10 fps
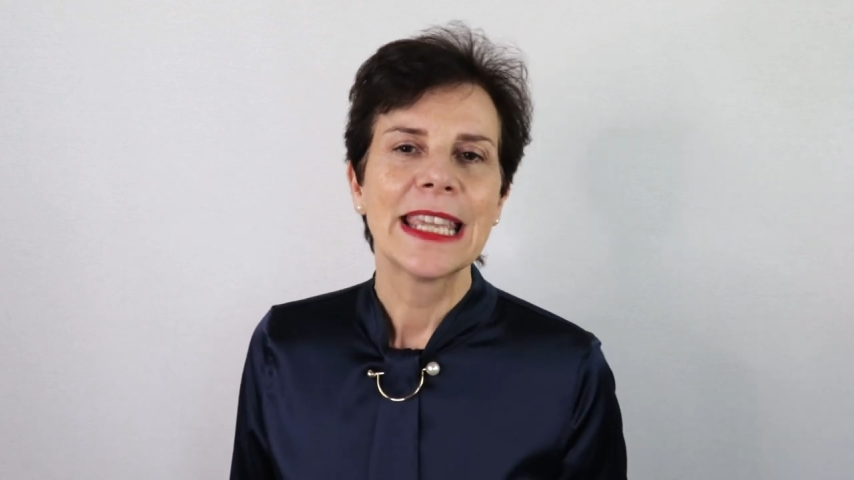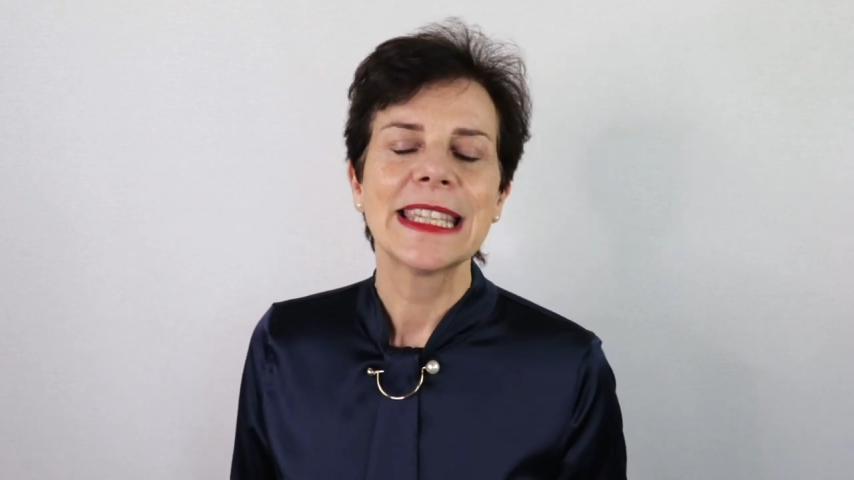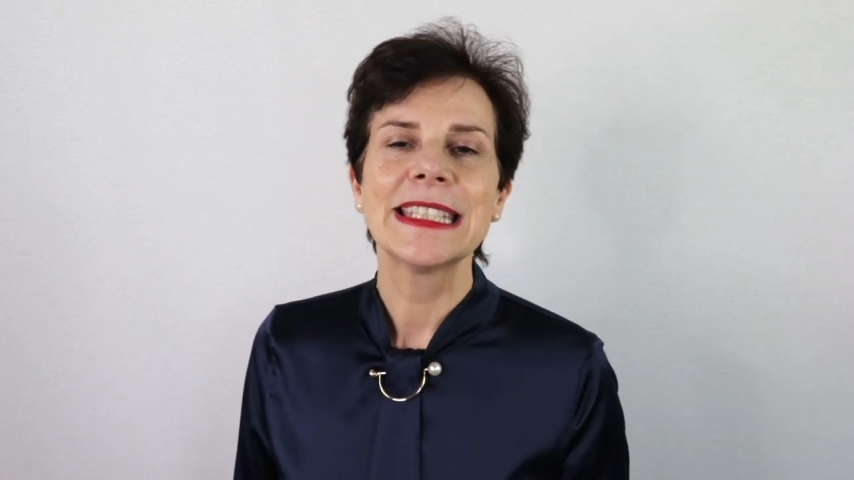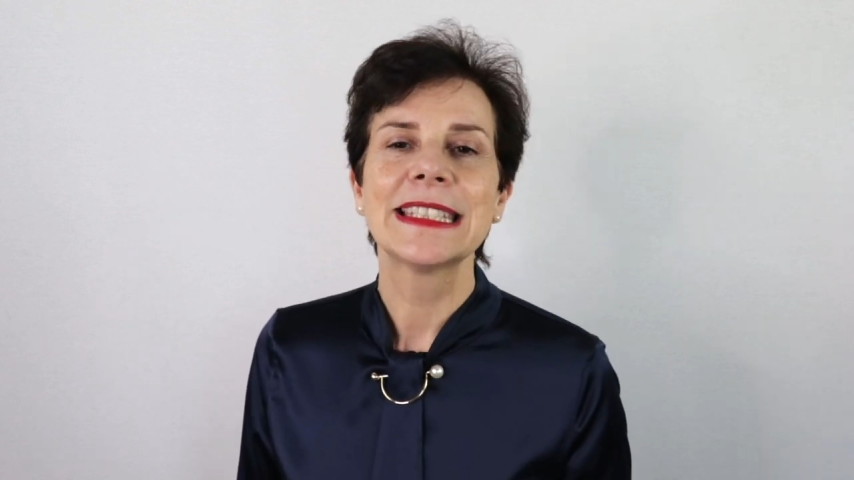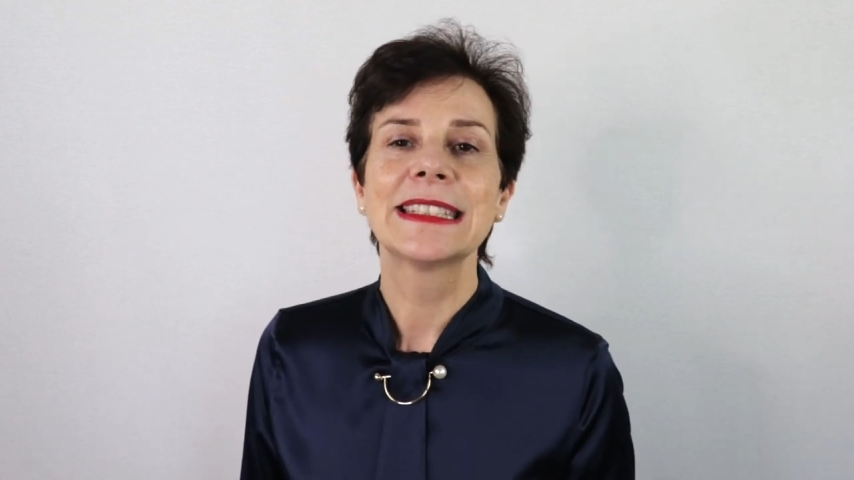
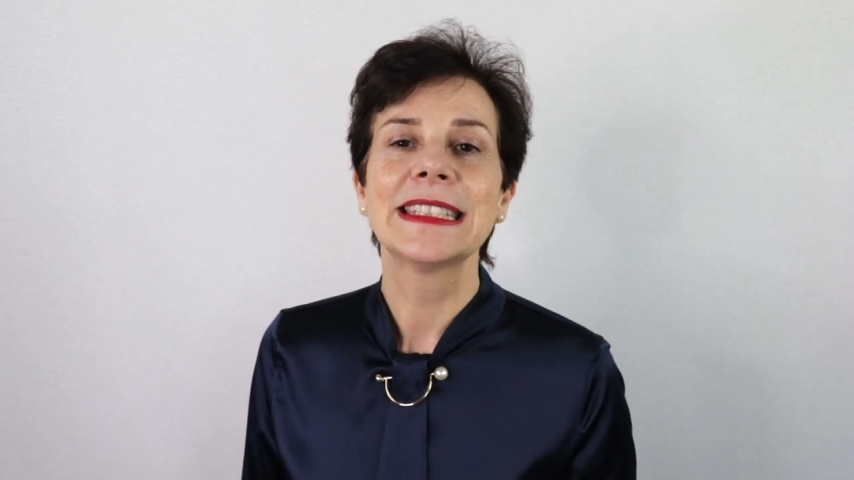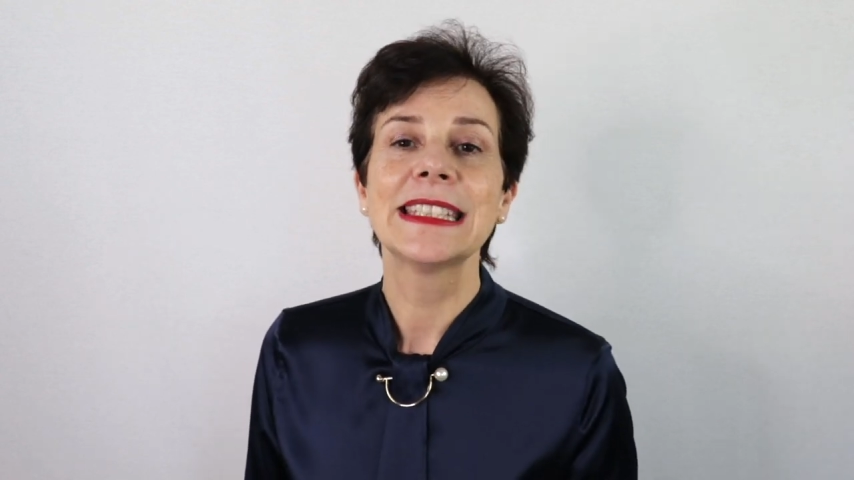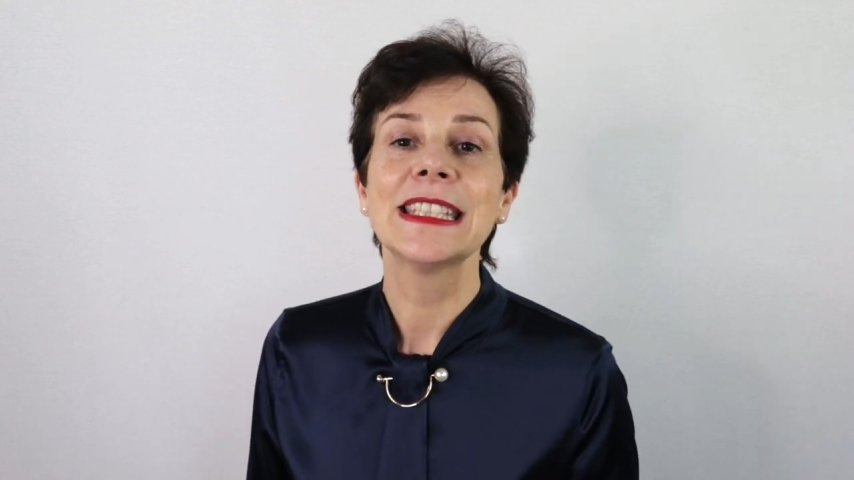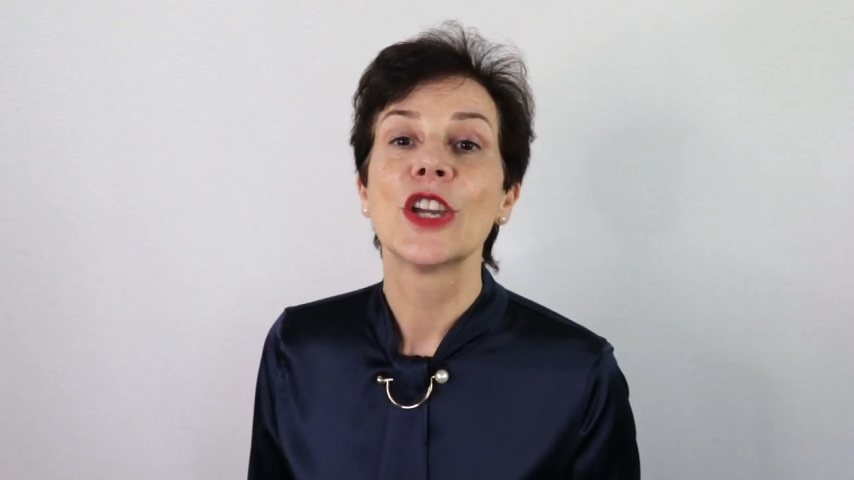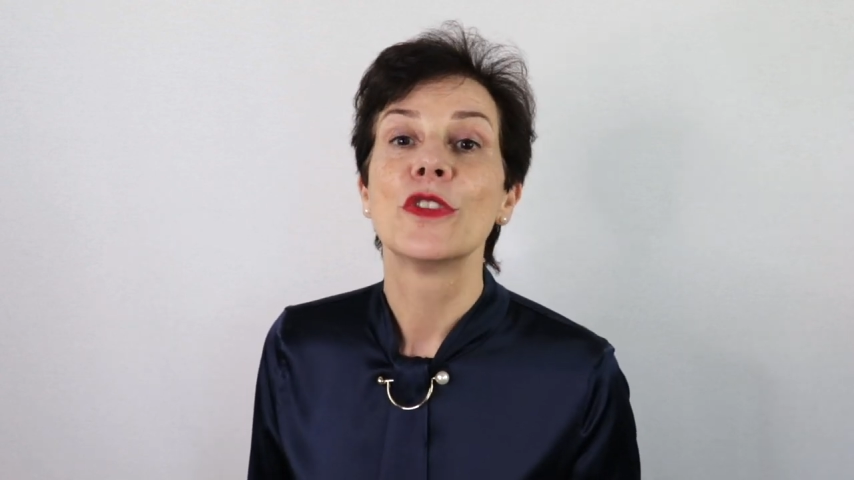is
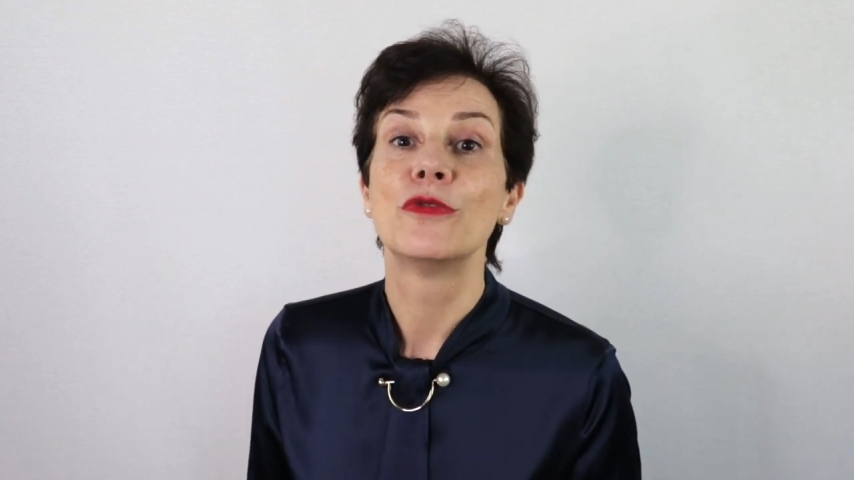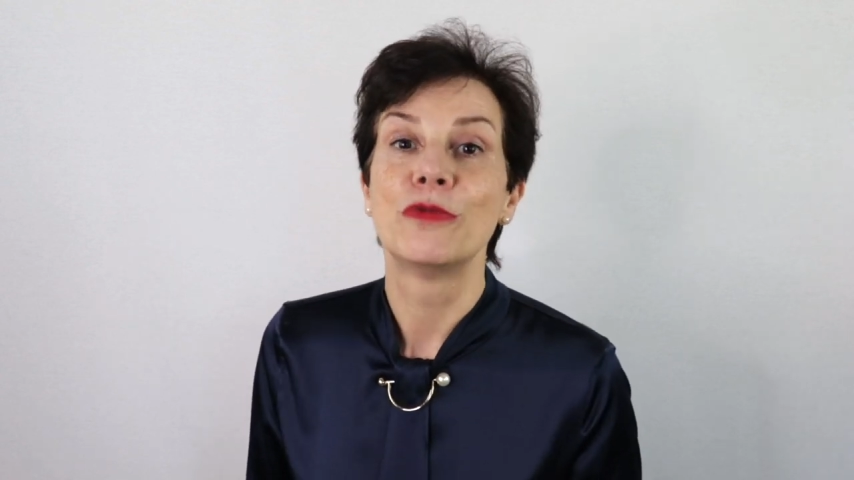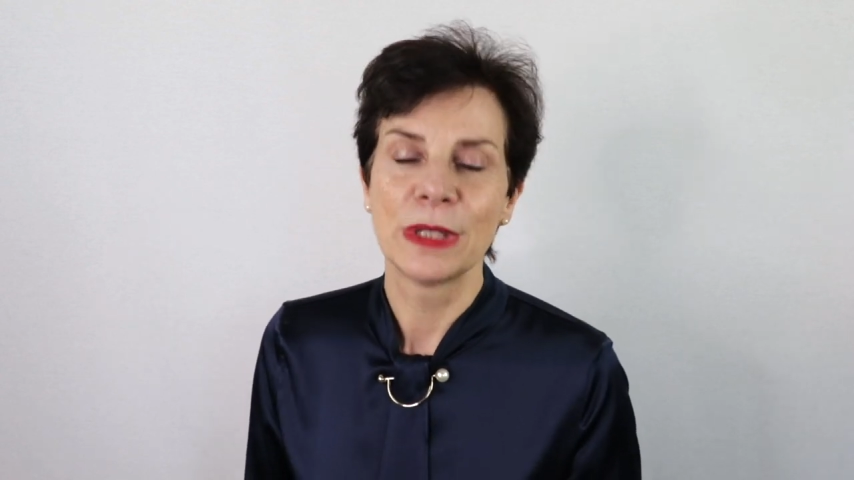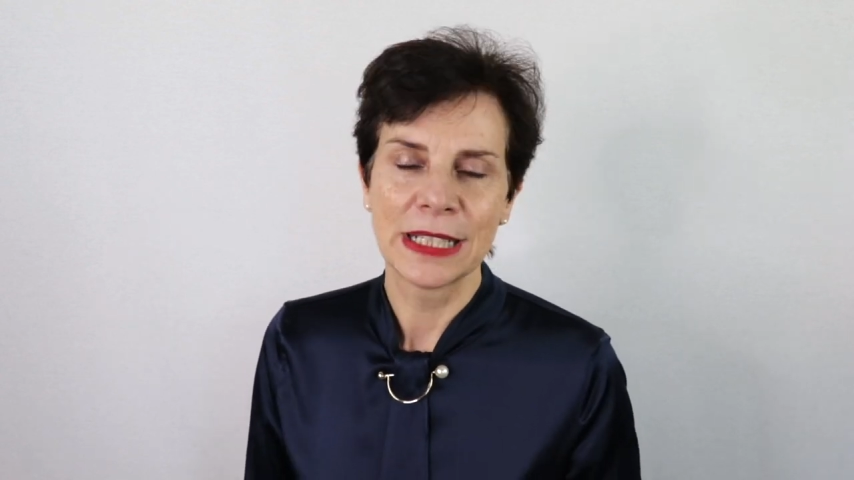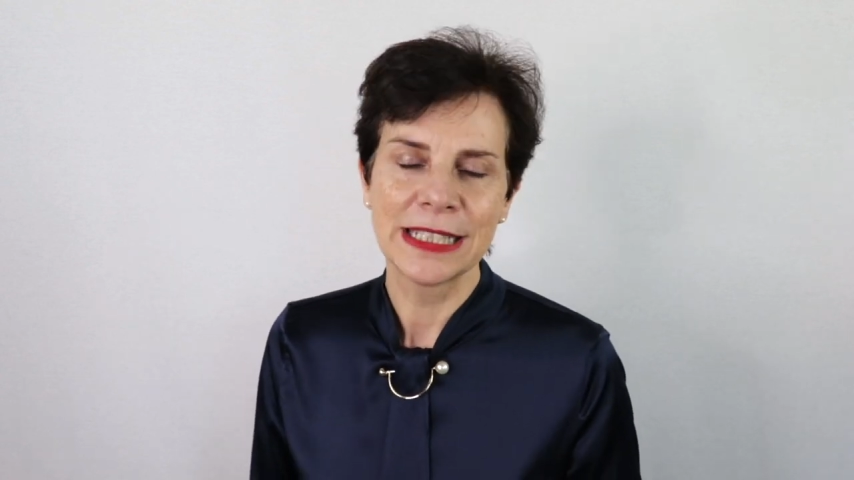the
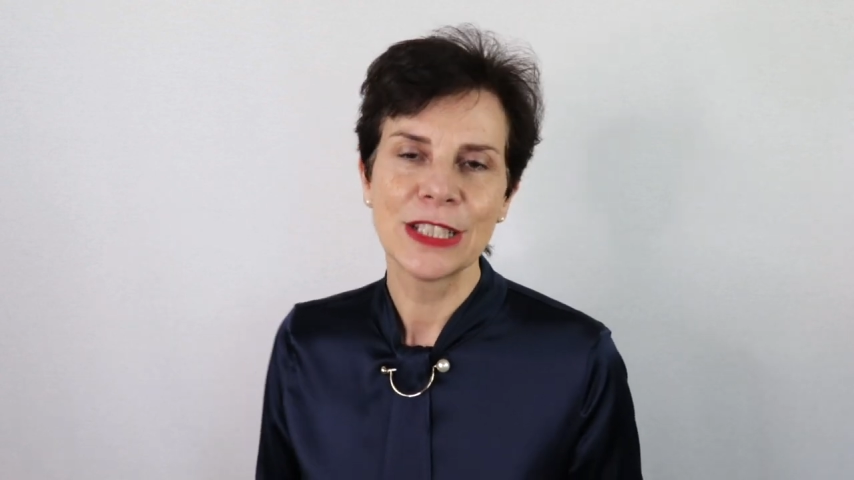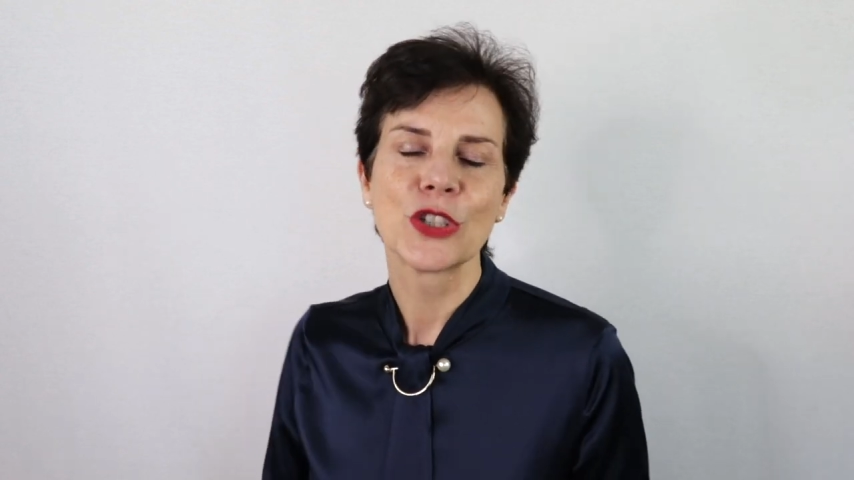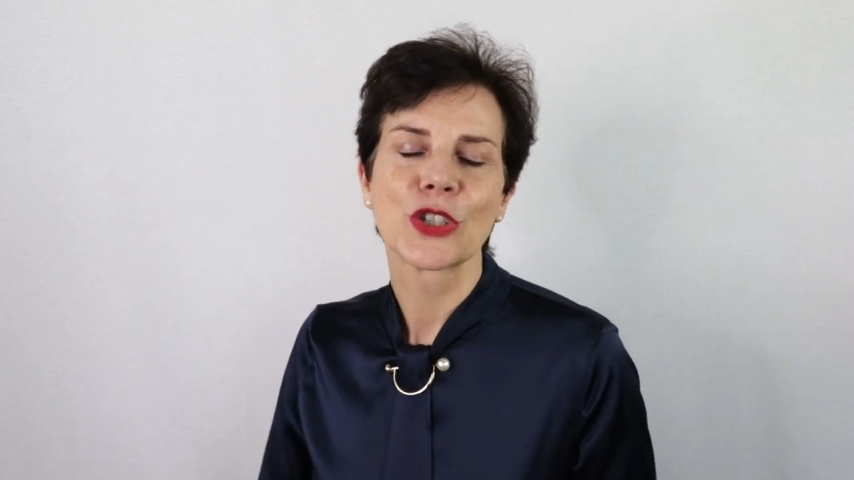really